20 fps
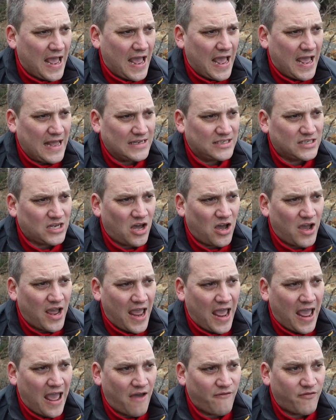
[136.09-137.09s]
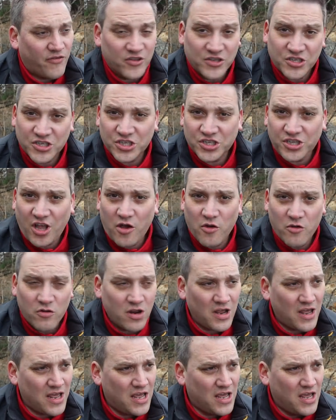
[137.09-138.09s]
and I have the
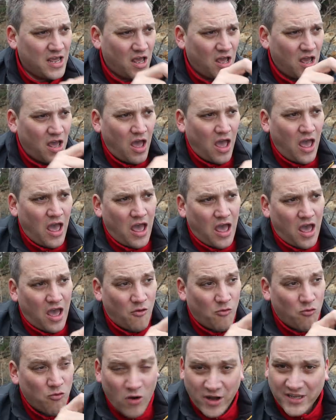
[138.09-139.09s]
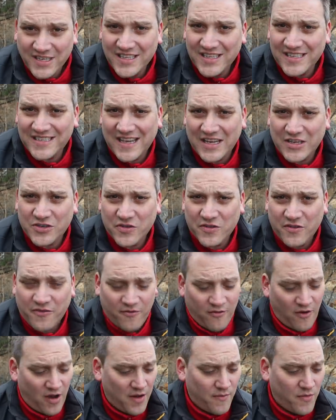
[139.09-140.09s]
stone right in the center of the
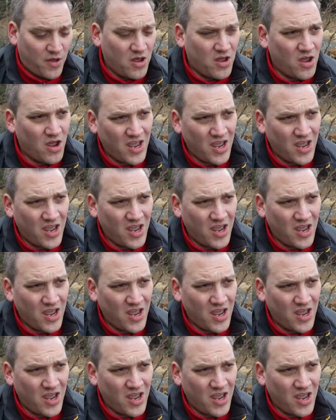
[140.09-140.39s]
frame,